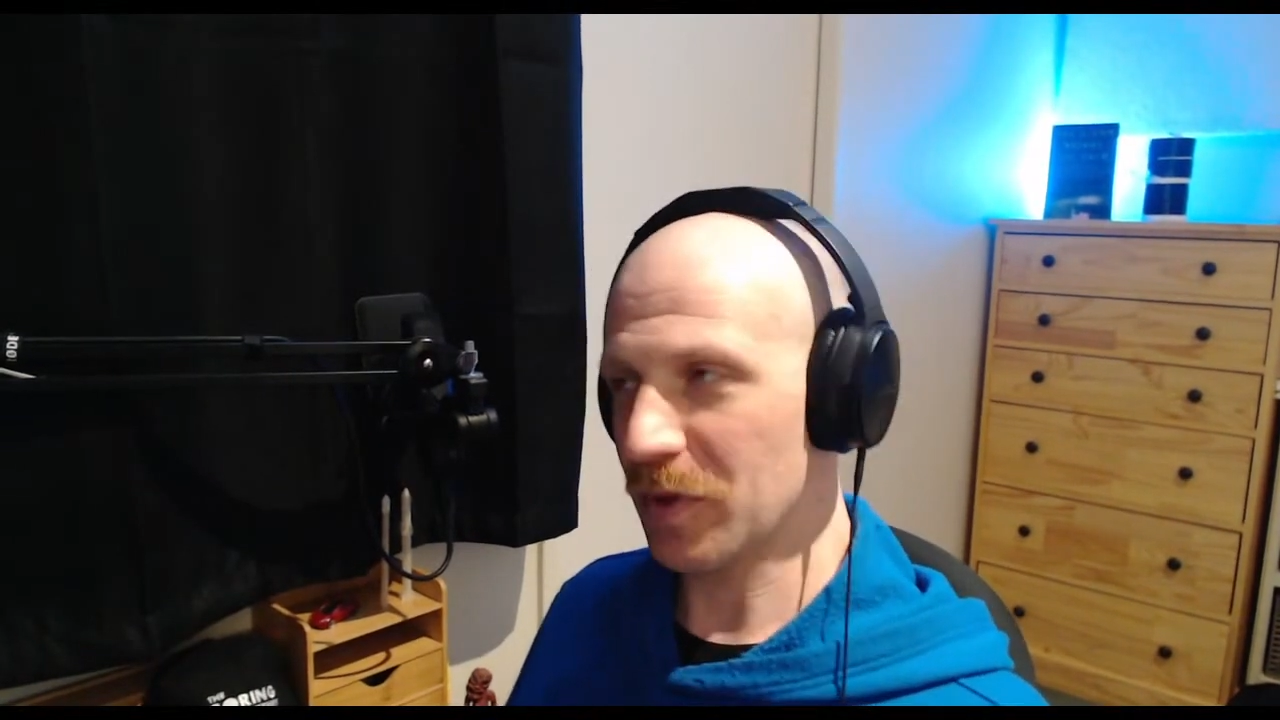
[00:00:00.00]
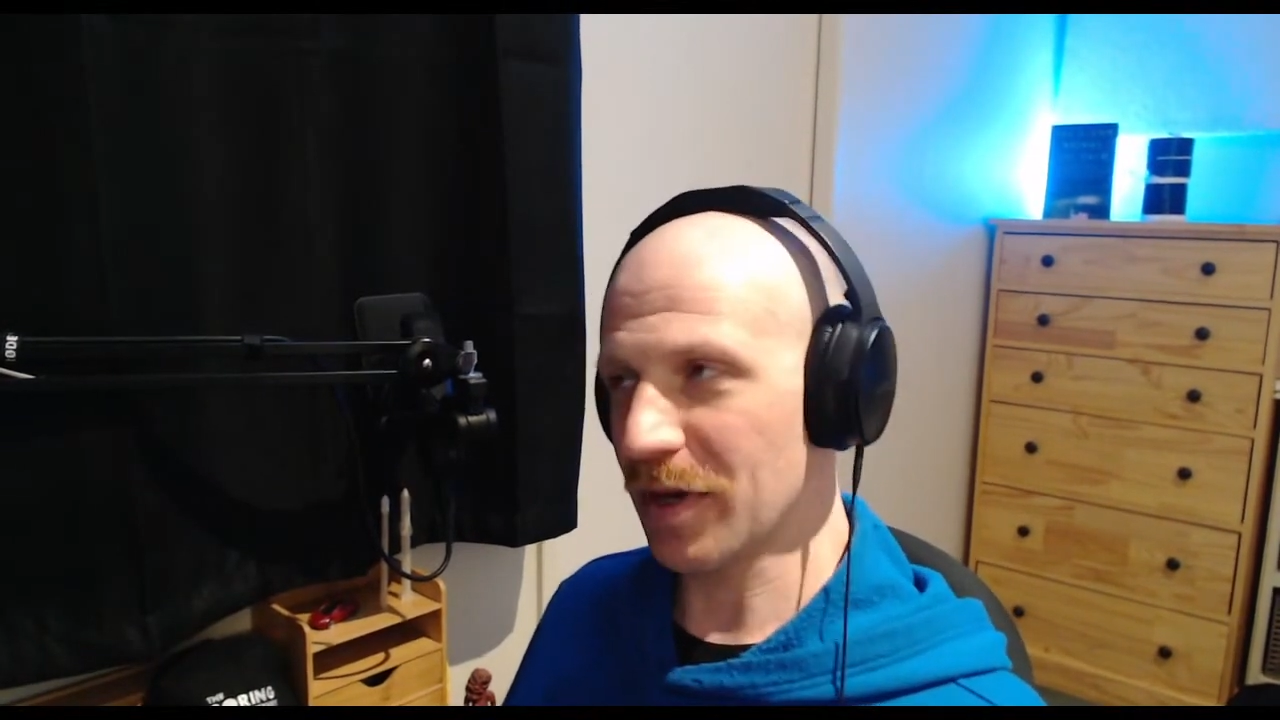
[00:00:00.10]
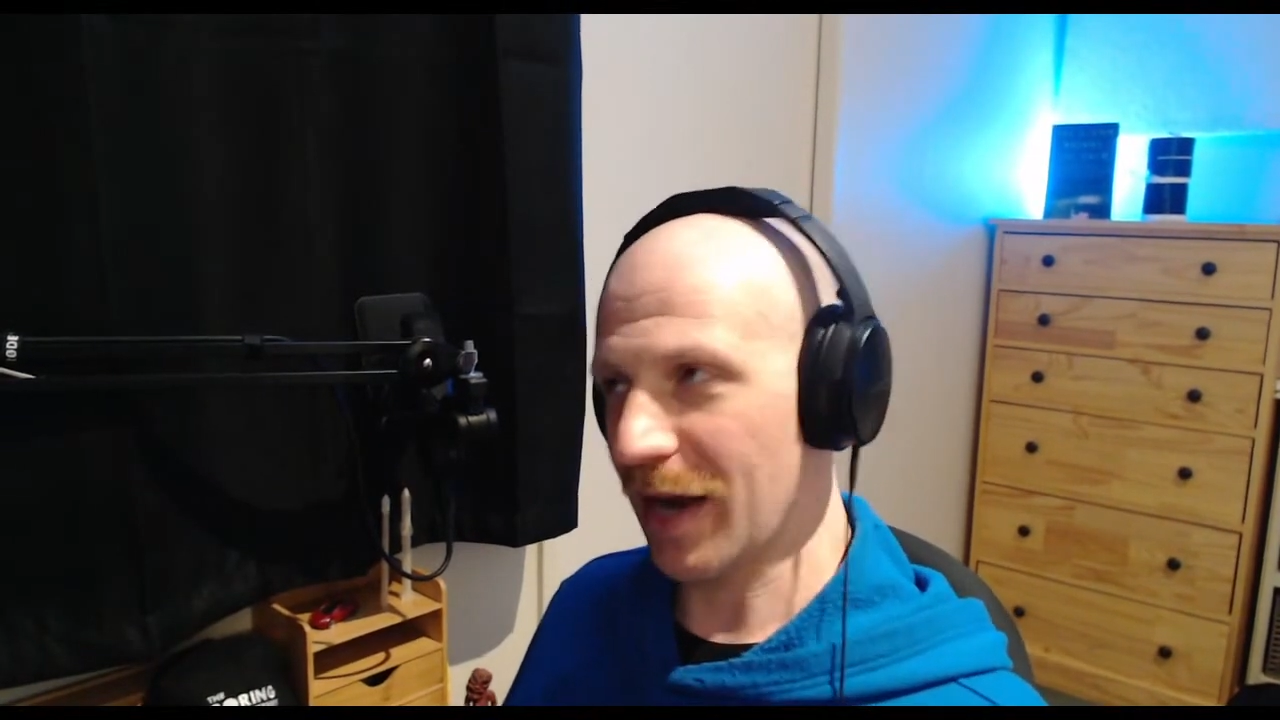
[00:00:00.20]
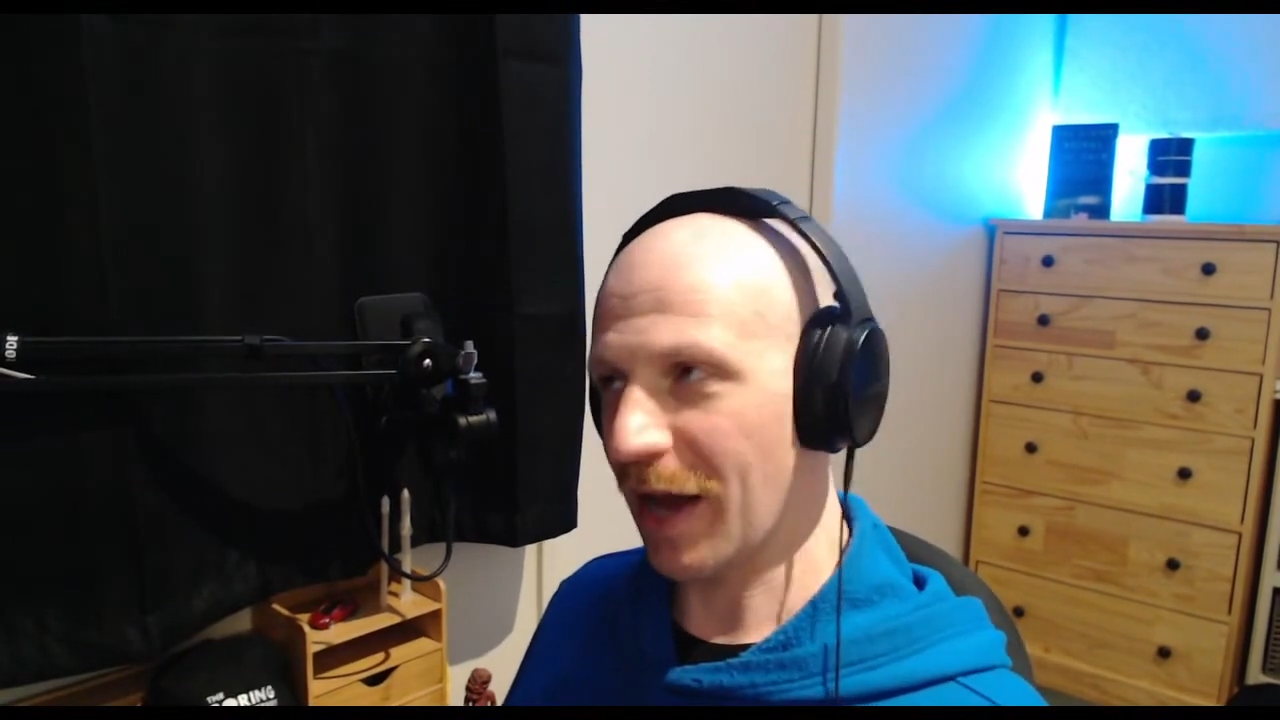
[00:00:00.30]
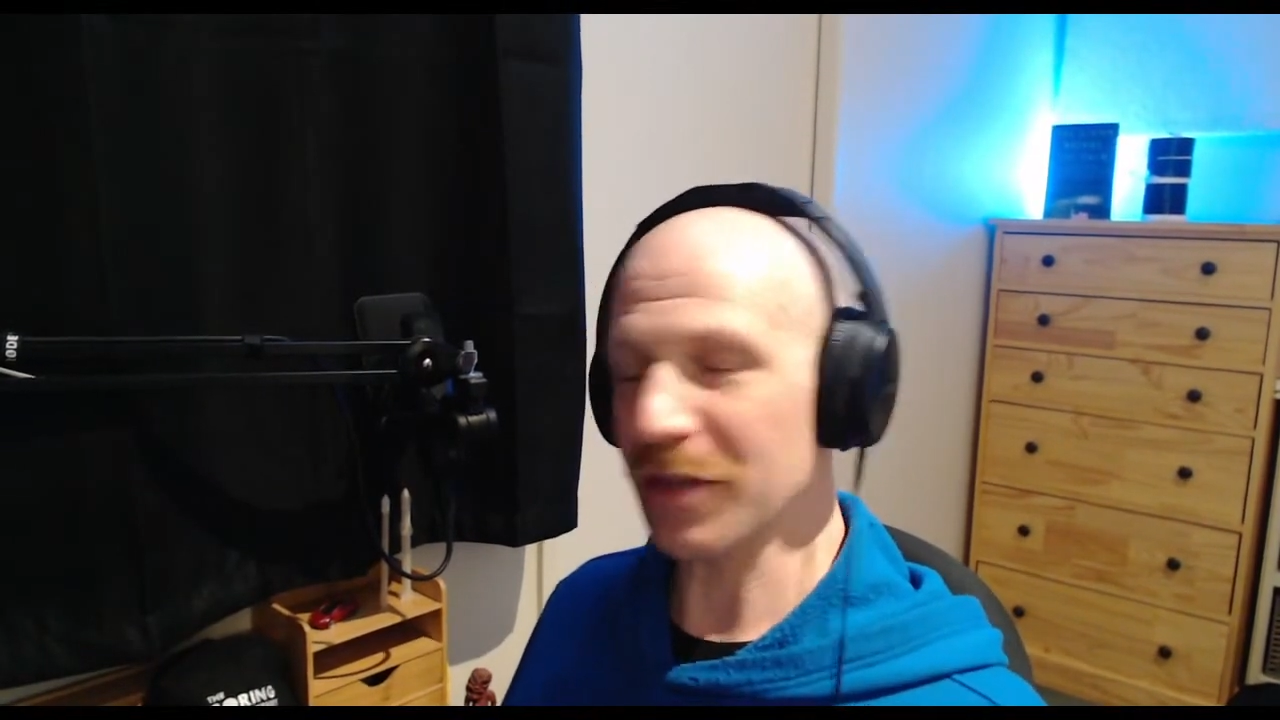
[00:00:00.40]

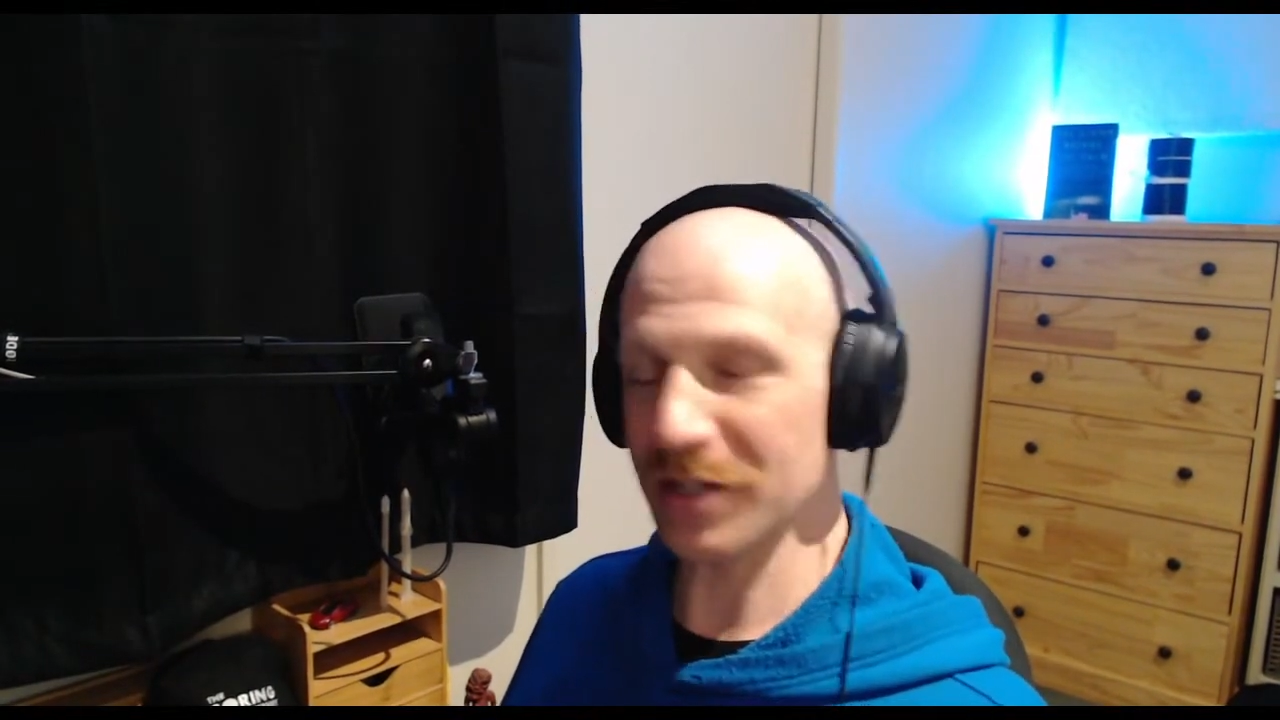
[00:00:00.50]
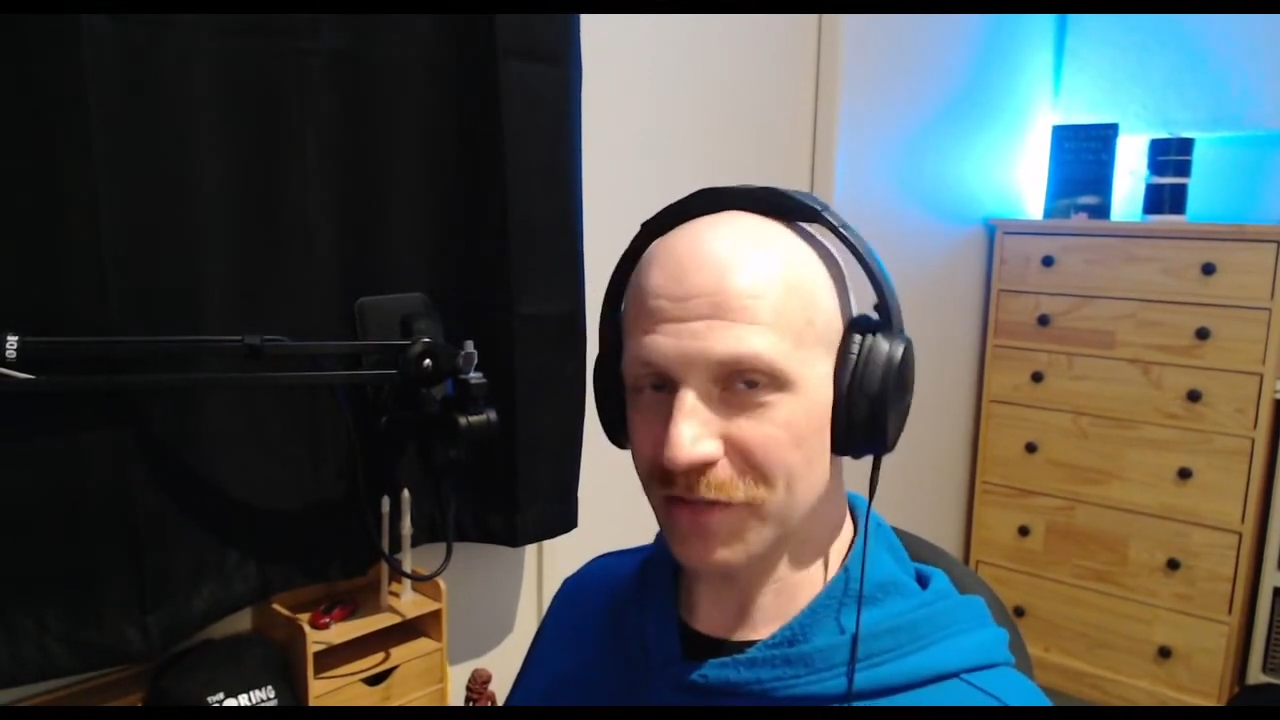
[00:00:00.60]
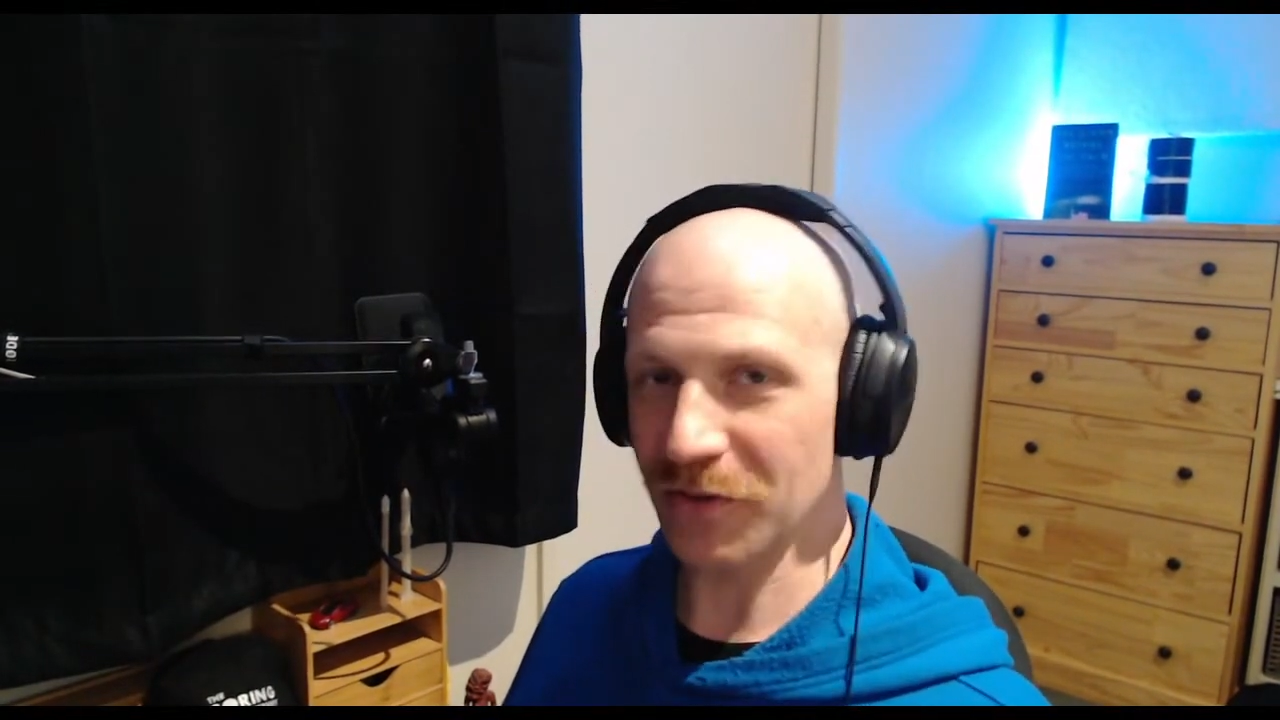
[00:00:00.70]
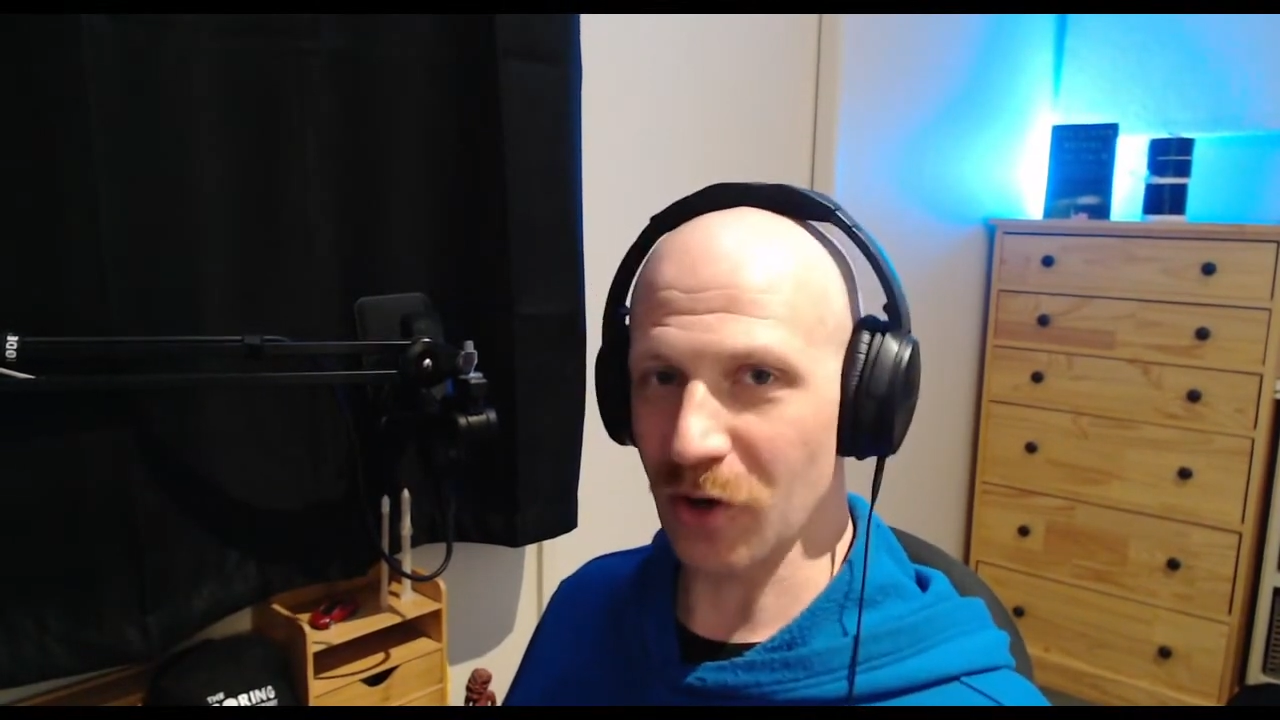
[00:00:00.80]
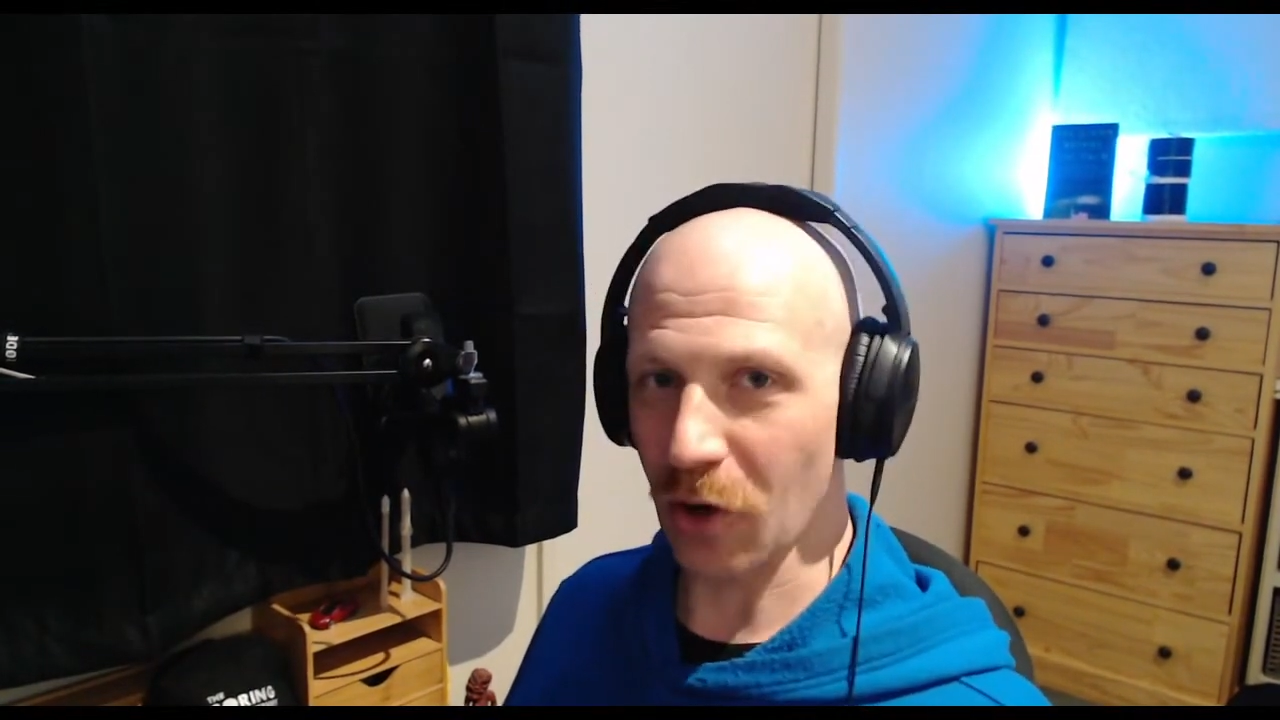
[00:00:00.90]
Now the
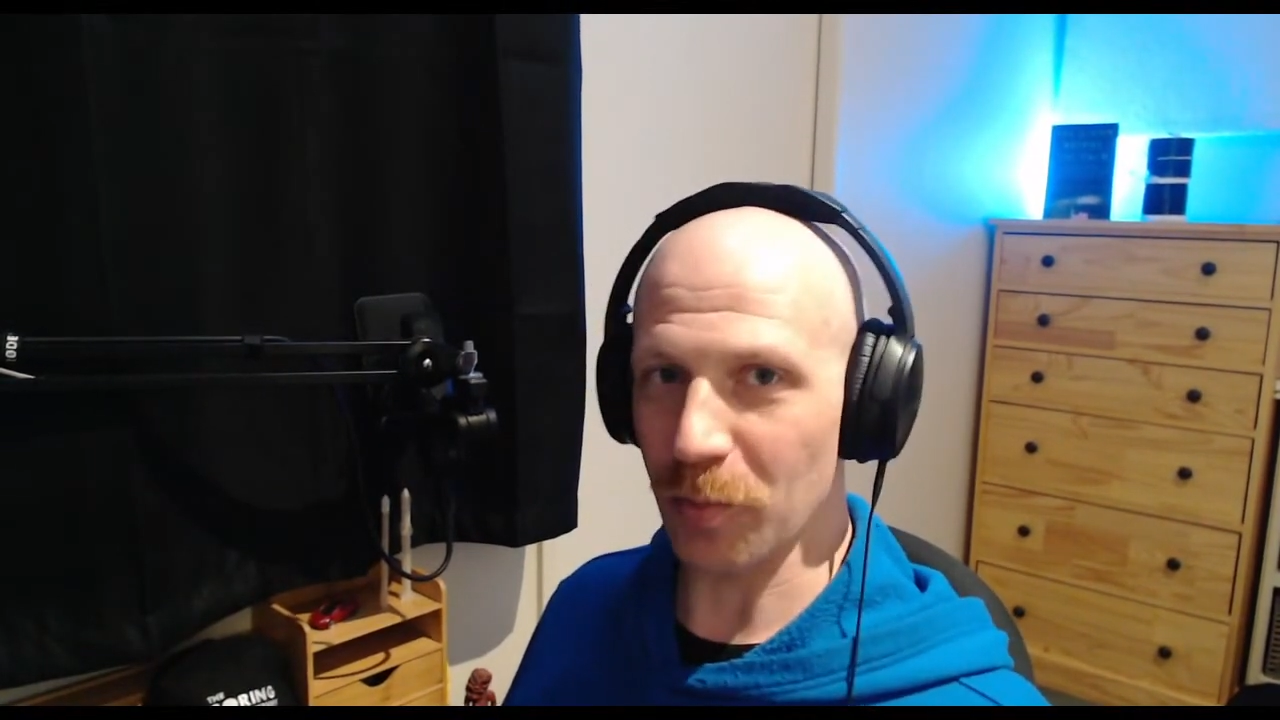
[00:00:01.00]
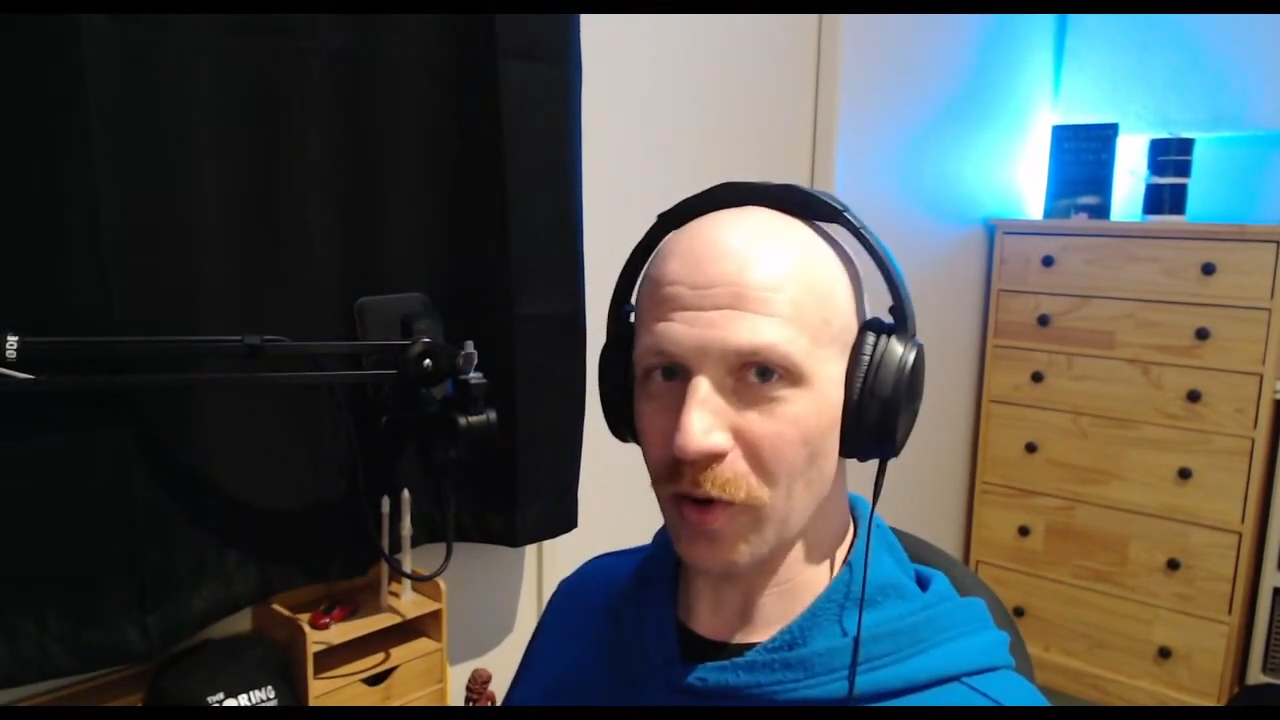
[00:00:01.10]
difficult